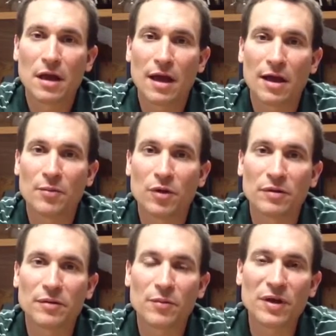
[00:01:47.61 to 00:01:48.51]

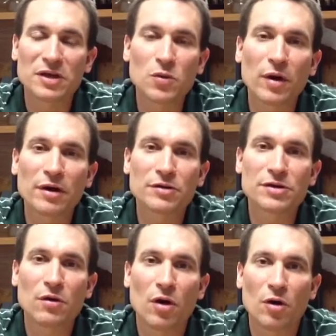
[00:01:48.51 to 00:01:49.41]
But pick 20 or
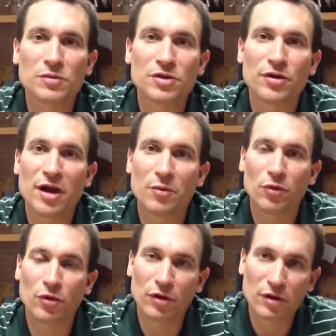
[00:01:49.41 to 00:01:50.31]
so homes in your
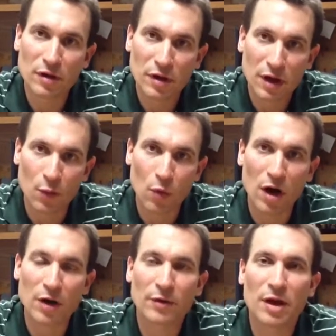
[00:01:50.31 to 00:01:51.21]
neighborhood and
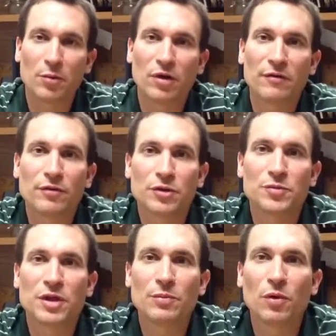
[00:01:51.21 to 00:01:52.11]
walk around and pray for those
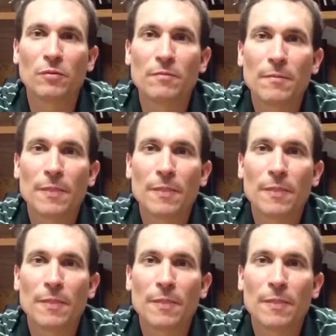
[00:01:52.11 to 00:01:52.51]
people.